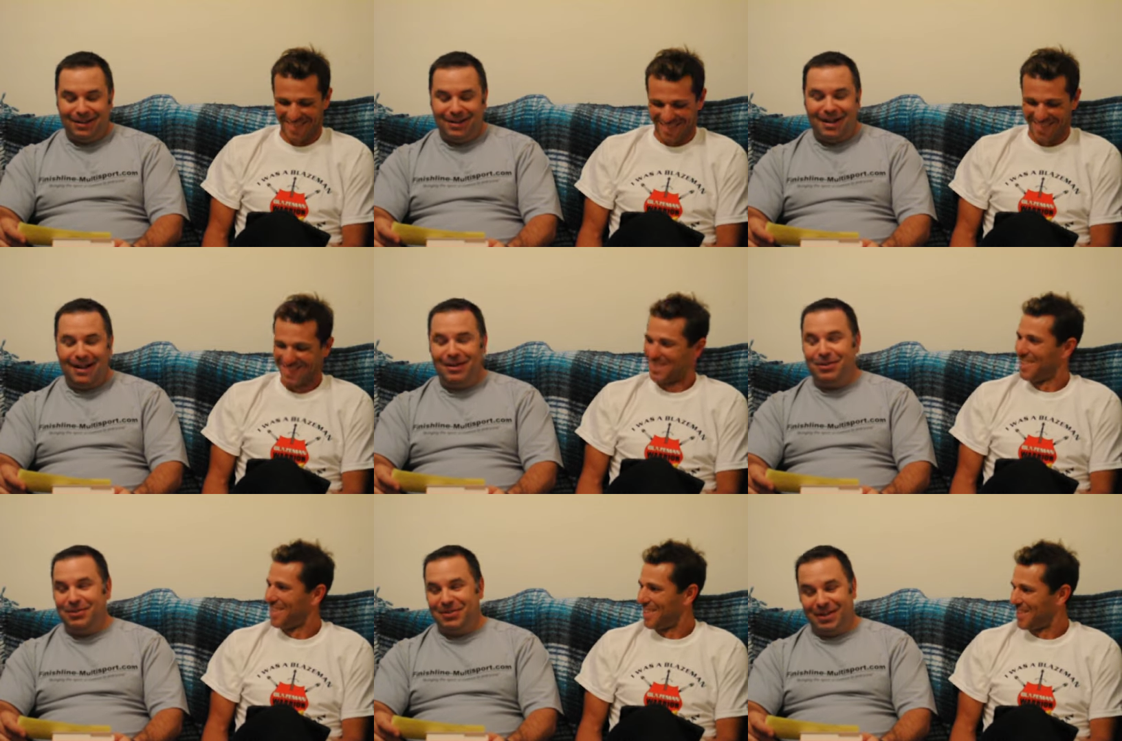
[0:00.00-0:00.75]
Speaker 1: I
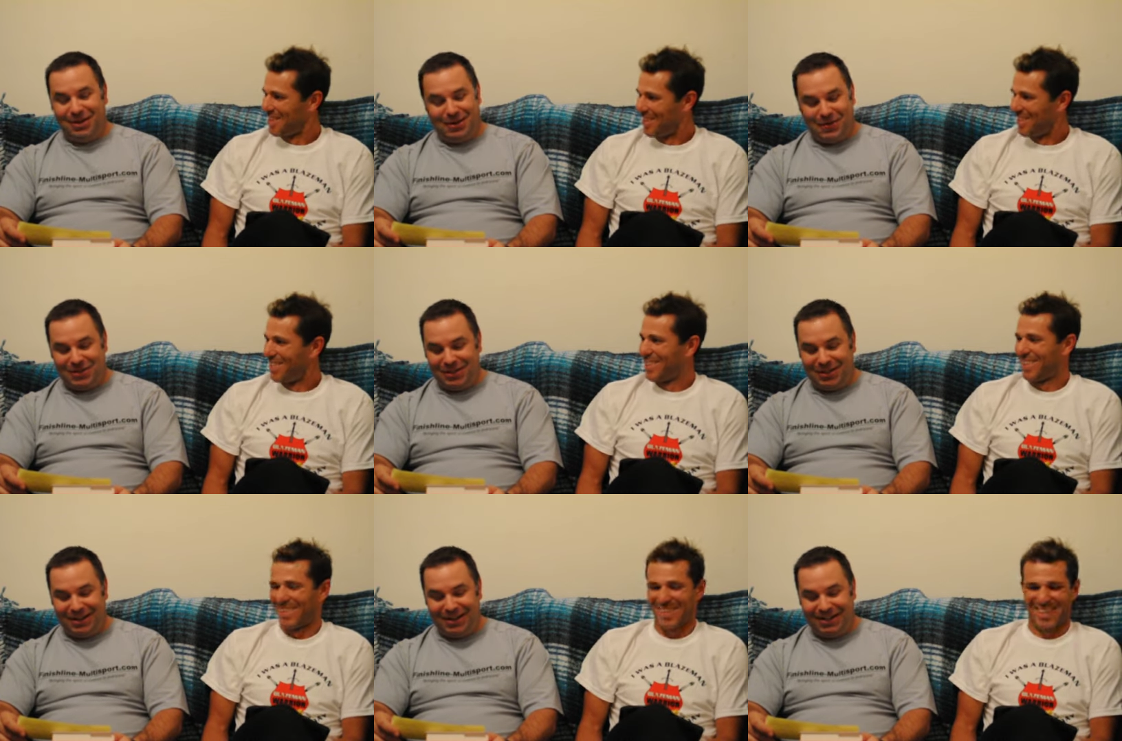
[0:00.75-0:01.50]
know. I know what
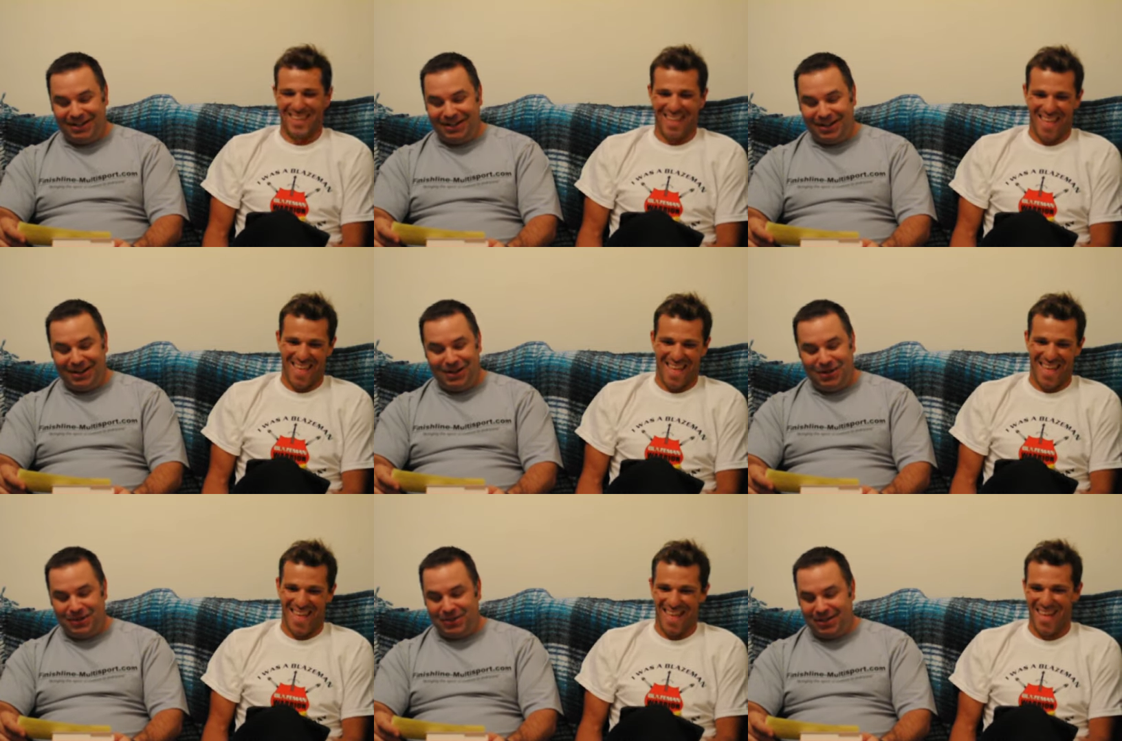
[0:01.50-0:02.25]
you're thinking. I
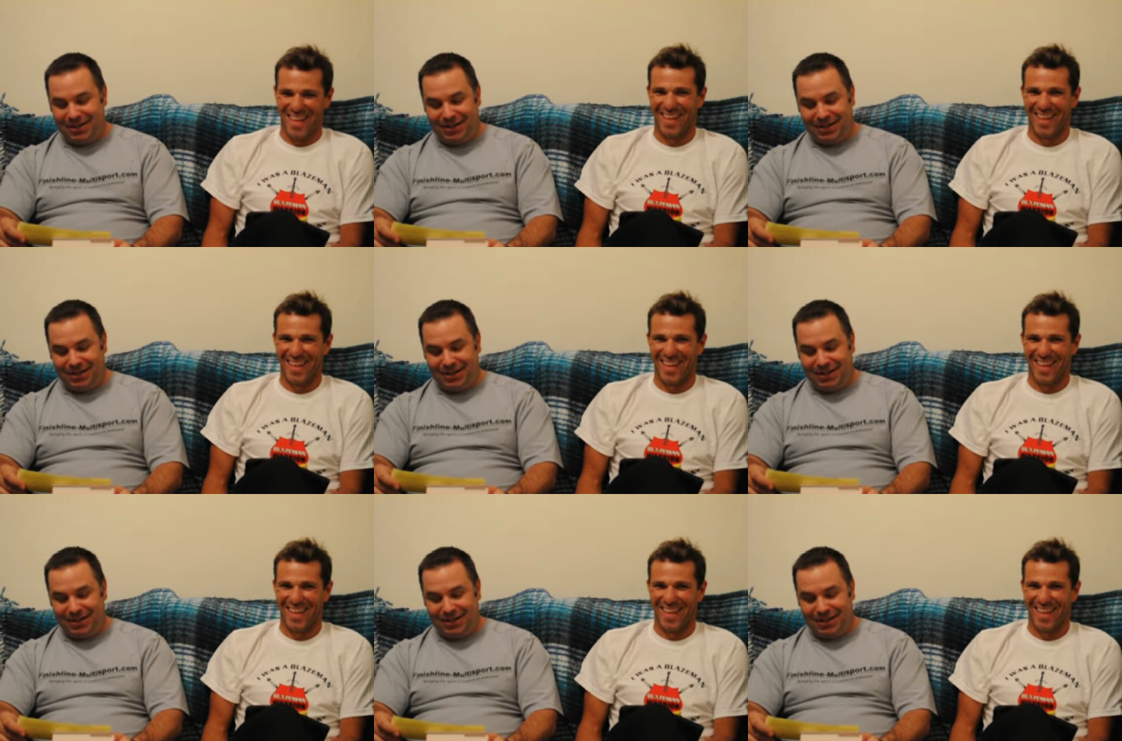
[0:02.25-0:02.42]
know.